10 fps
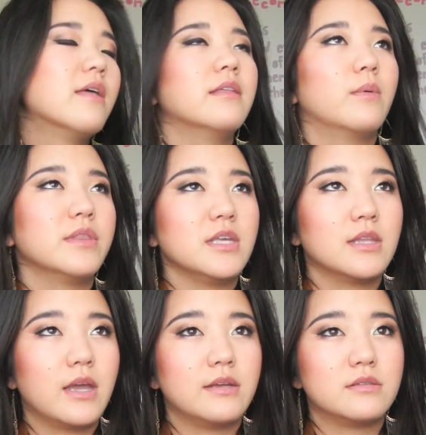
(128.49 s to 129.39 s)
The one thing
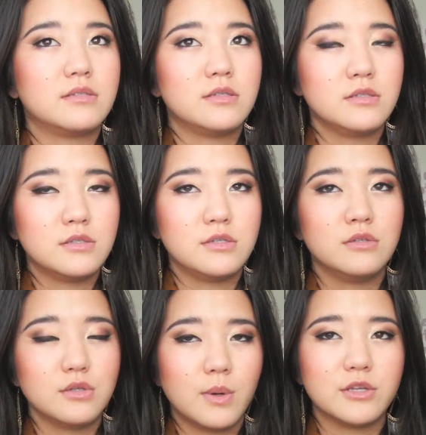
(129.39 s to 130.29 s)
that I
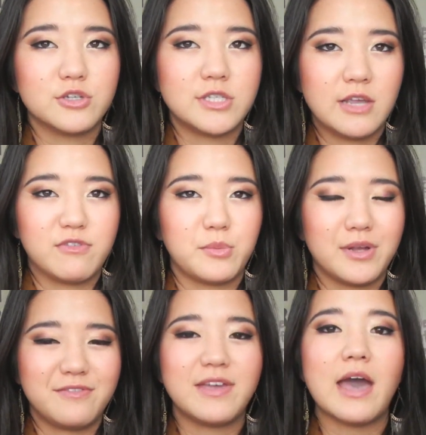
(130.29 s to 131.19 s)
do understand from what
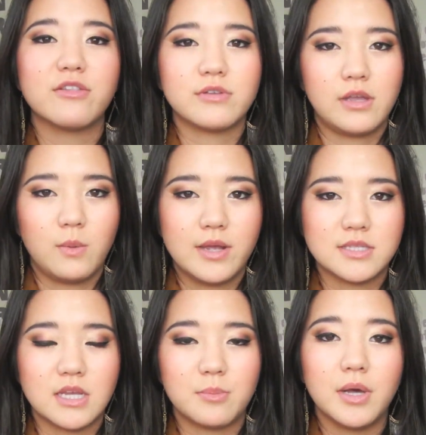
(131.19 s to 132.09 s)
I've gathered anyway
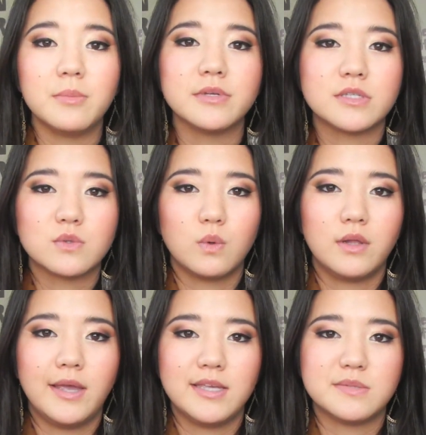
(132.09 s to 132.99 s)
is that a public school
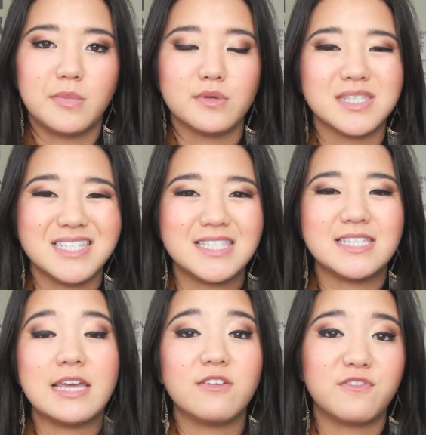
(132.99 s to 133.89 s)
is mostly
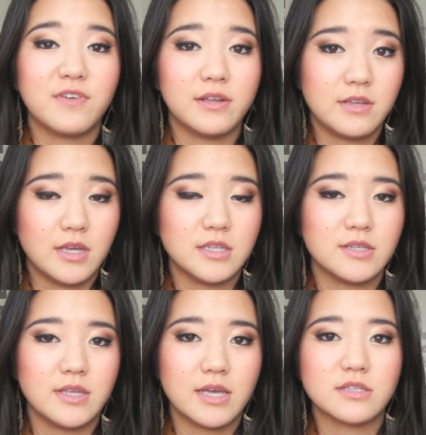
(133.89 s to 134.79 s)
state funded,
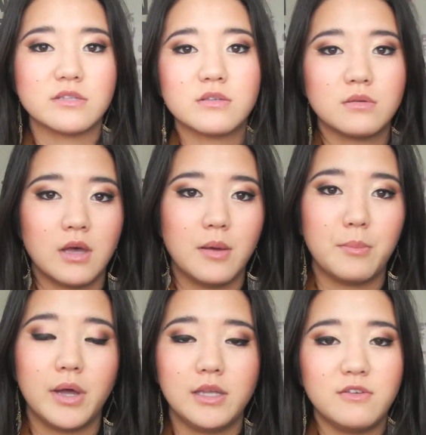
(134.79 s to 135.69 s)
so they get uh,
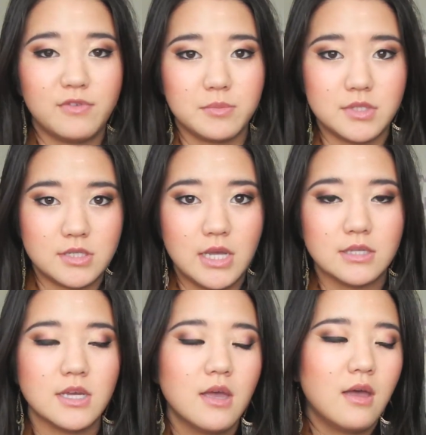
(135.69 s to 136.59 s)
money from state.